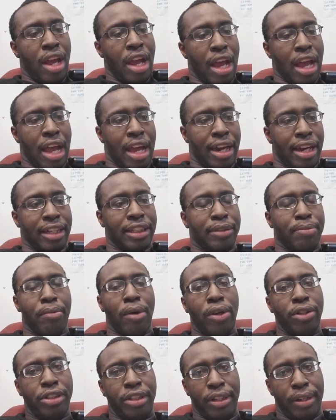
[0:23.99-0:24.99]
And it's
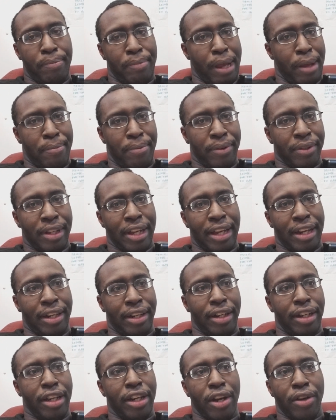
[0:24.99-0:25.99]
mostly people that,
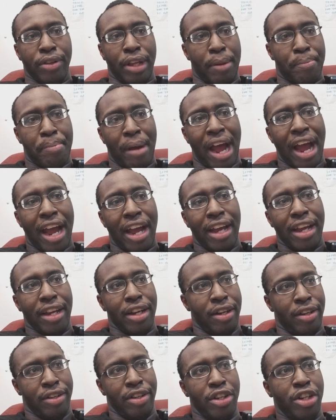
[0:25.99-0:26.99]
they buy
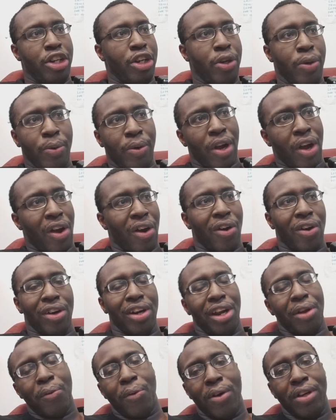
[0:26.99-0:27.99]
a new car
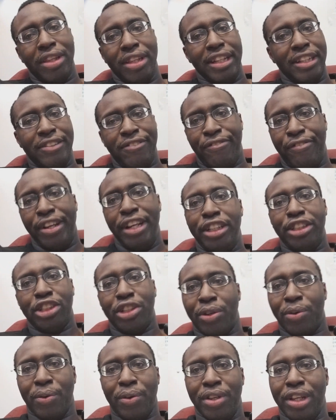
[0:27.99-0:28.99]
and they want this
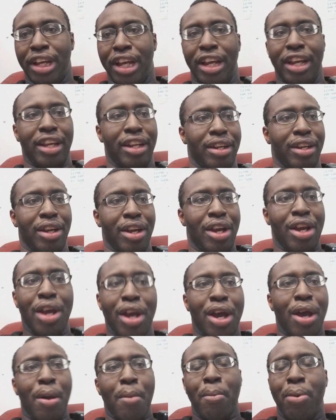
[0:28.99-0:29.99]
feature where they can
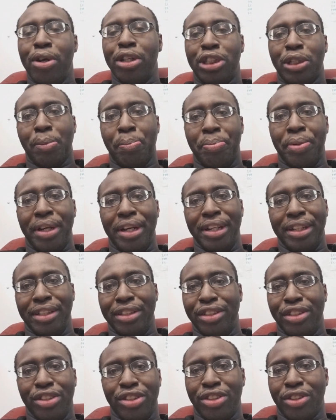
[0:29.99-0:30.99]
push a
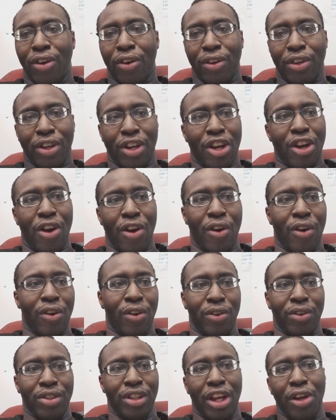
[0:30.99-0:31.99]
button to start the
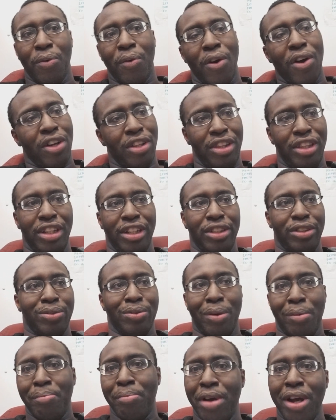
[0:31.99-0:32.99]
car, or they want this
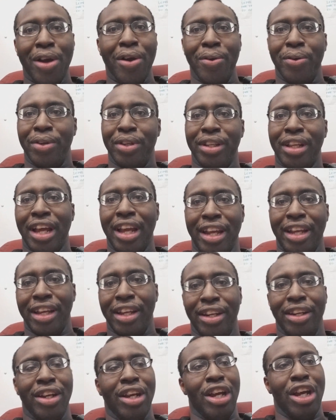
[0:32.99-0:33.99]
remote that
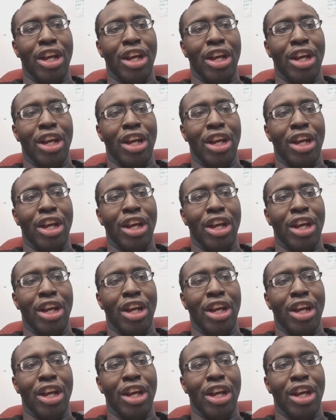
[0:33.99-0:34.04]
can